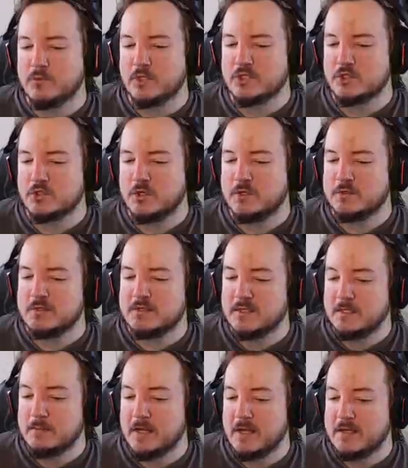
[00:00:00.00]
pressure on the
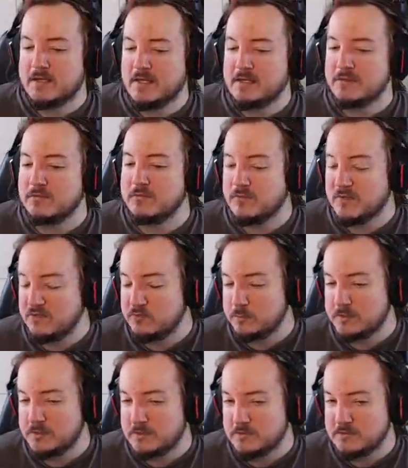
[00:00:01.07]
D-pad and the face
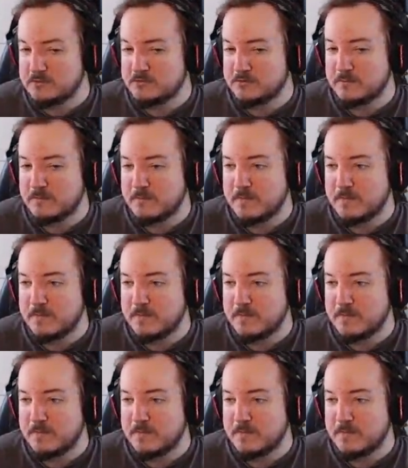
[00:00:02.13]
buttons,